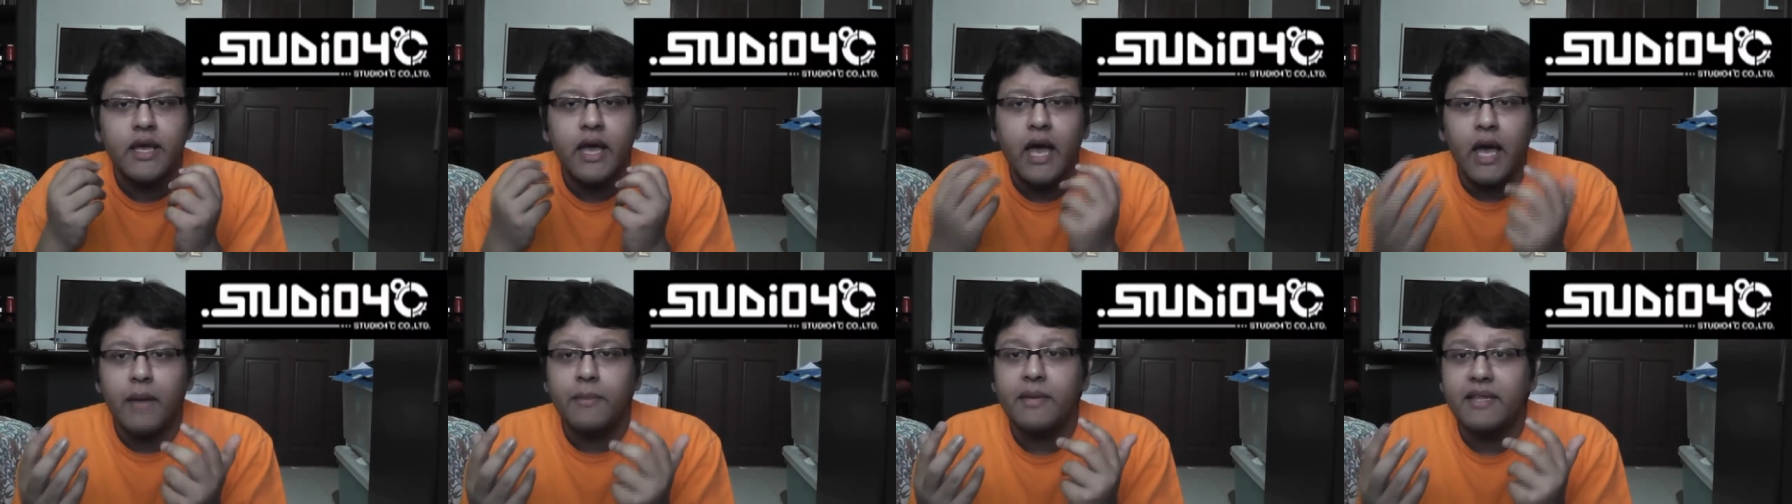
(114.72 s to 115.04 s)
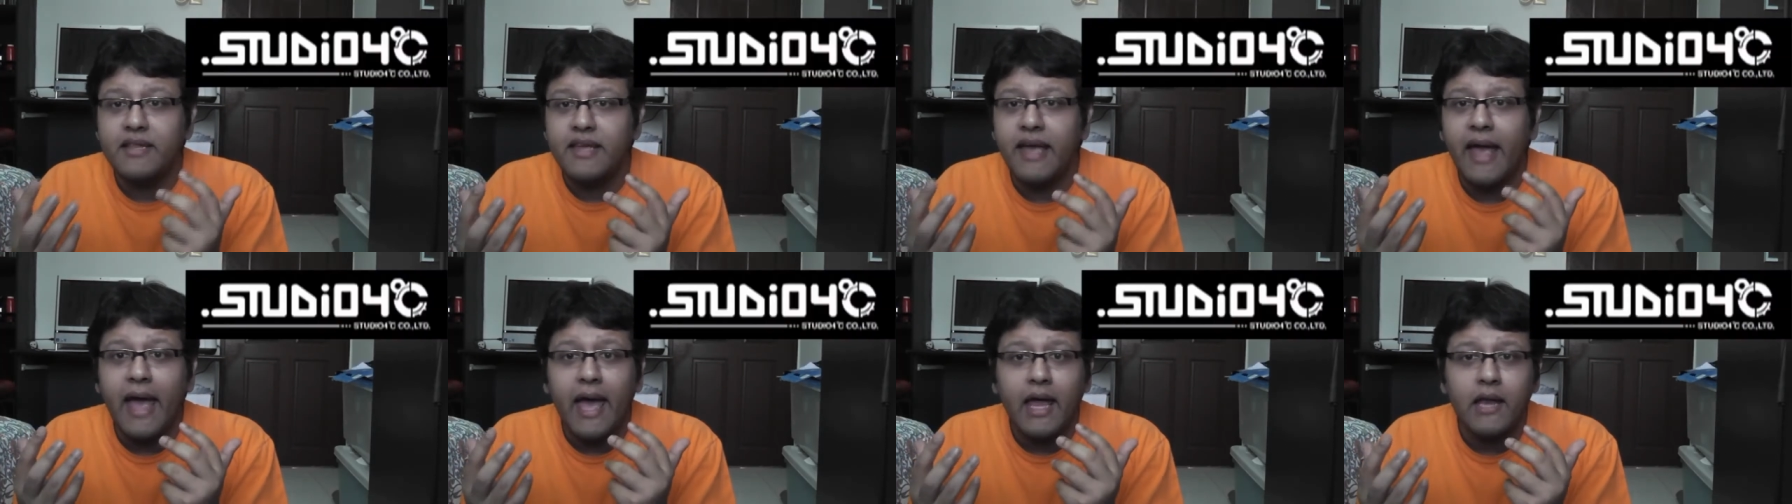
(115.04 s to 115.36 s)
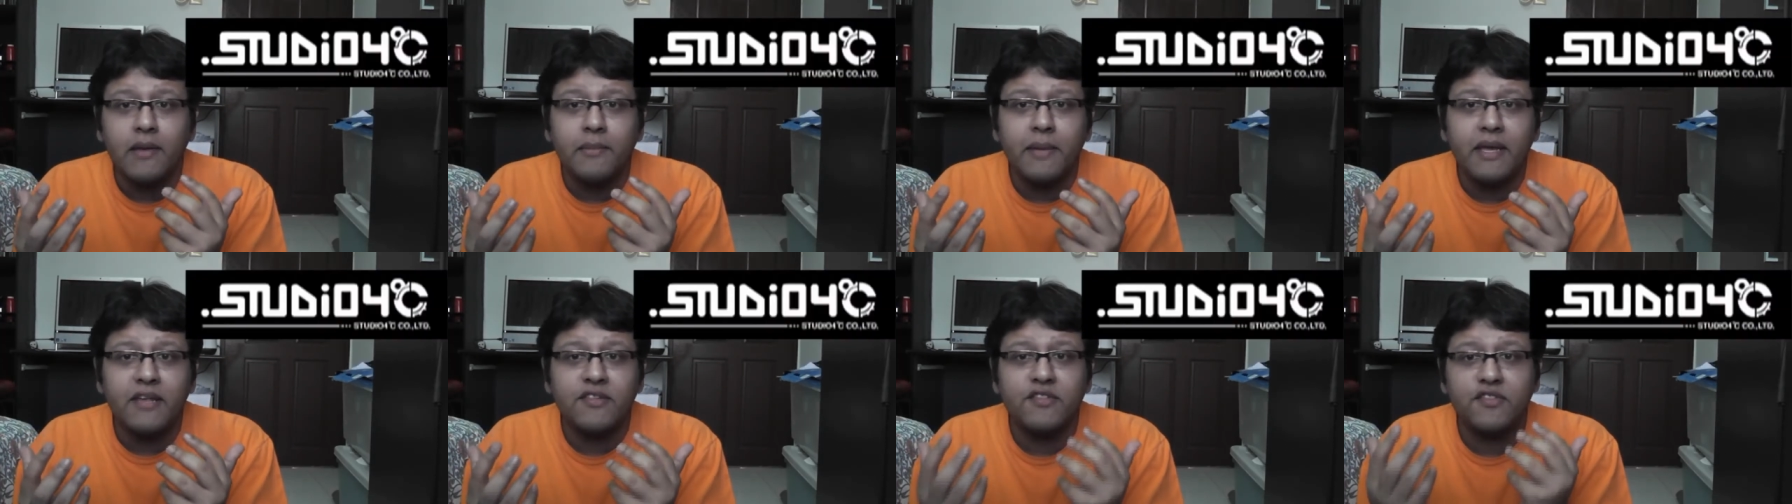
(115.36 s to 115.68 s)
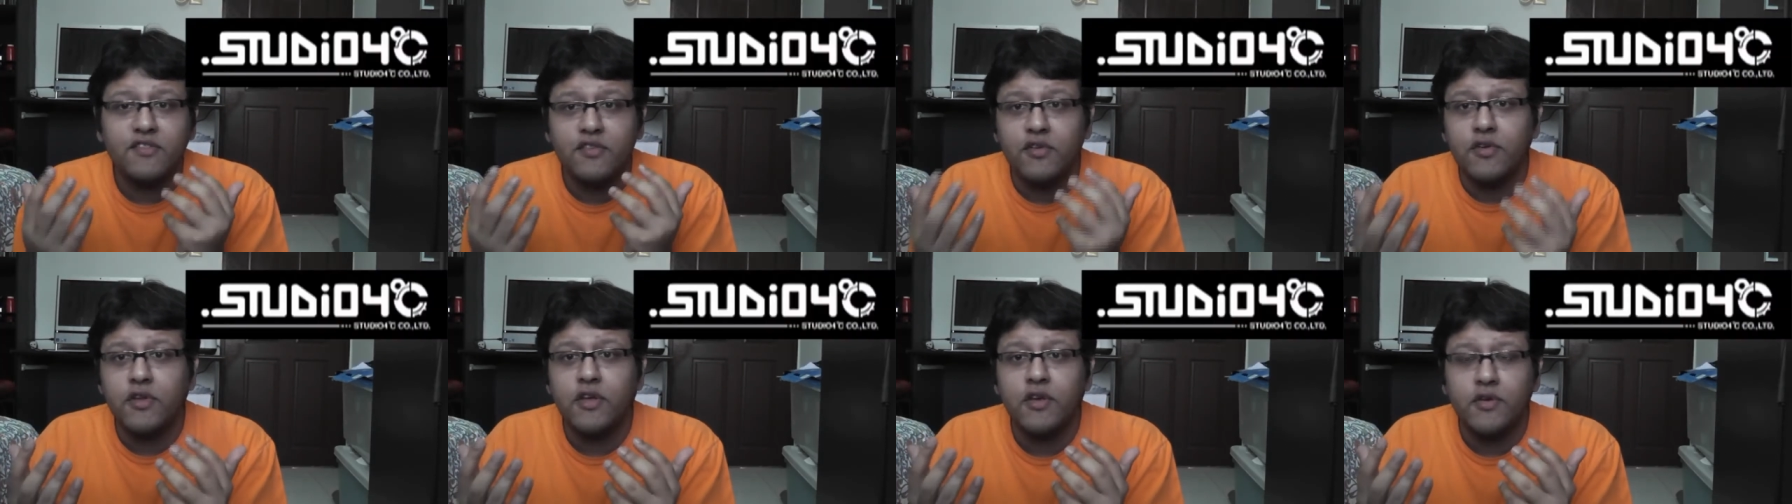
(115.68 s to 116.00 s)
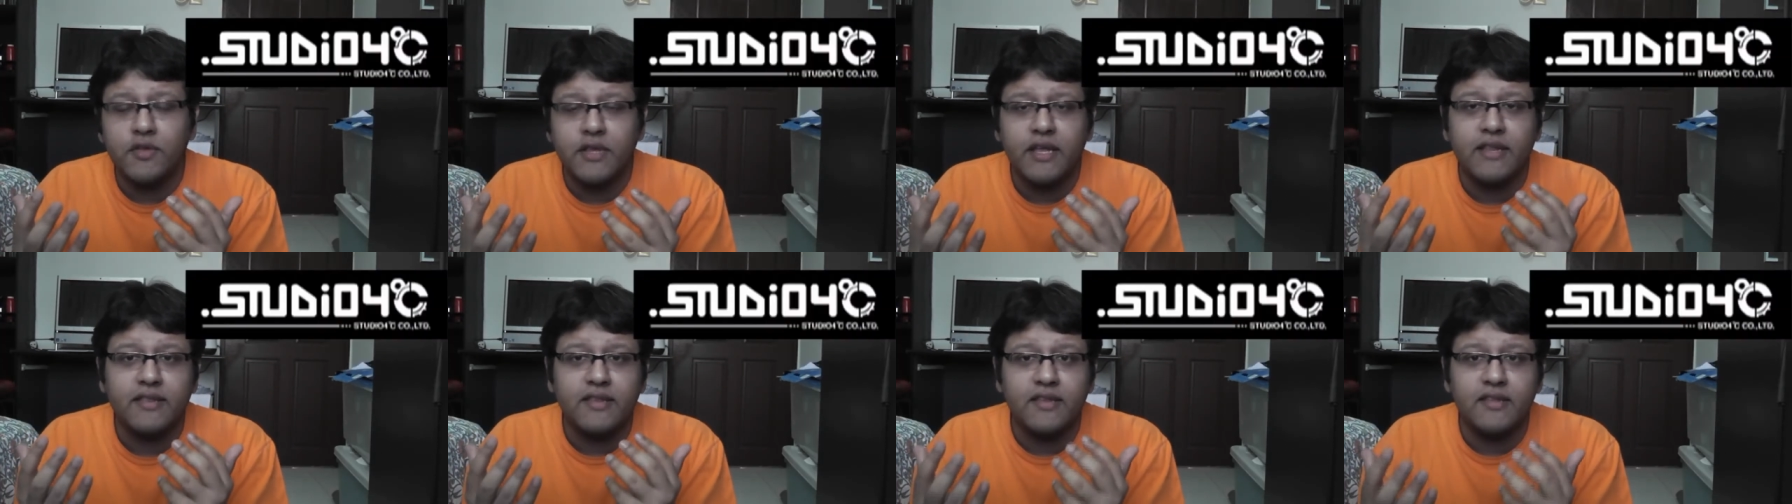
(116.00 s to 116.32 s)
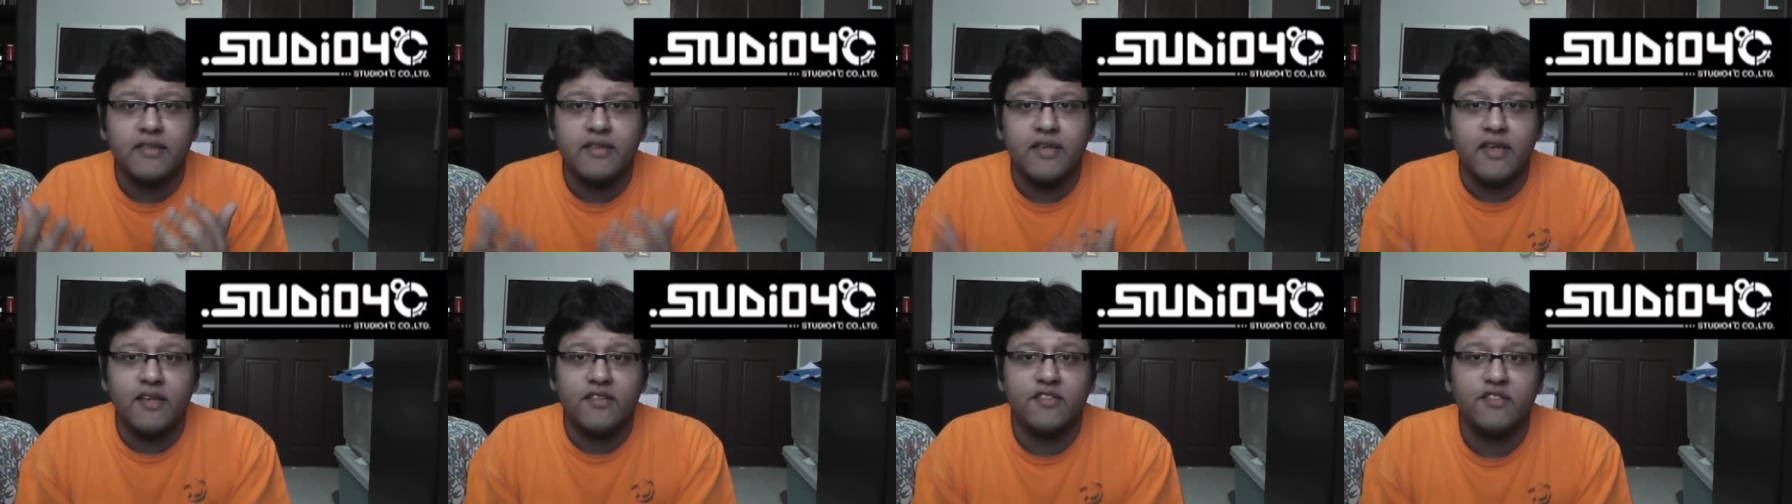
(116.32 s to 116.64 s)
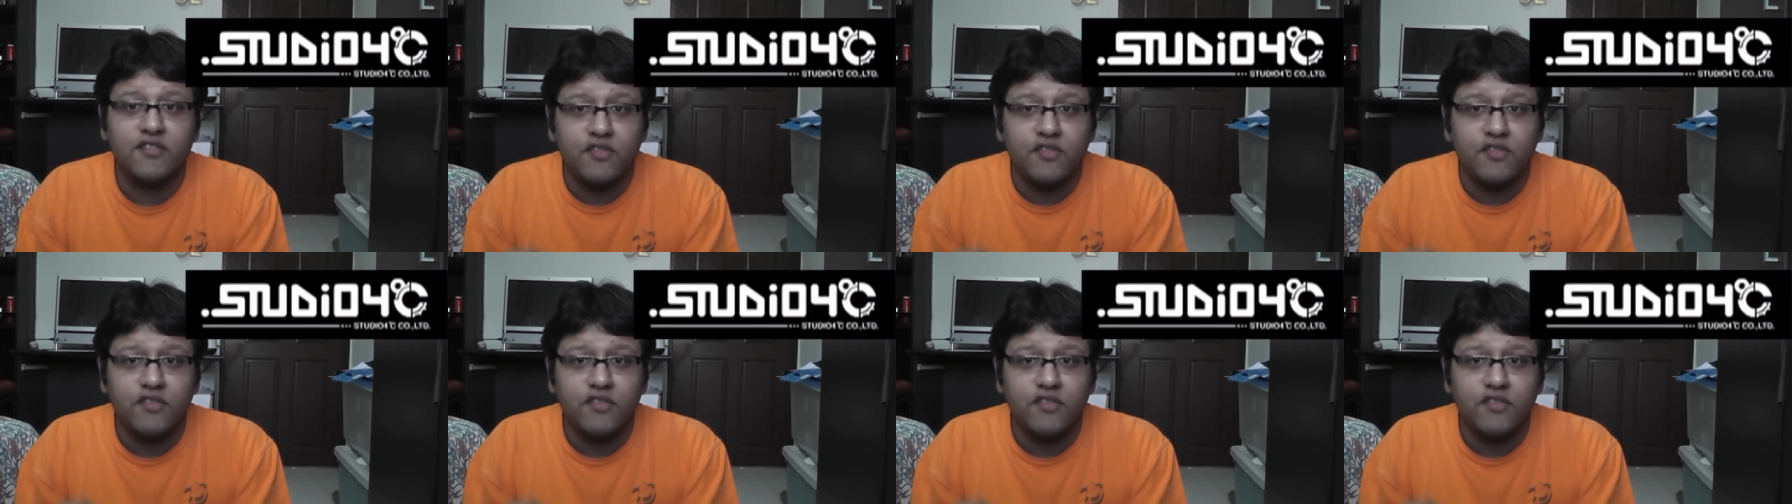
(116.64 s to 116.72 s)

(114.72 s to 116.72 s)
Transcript: I mean, the anime studio that did this,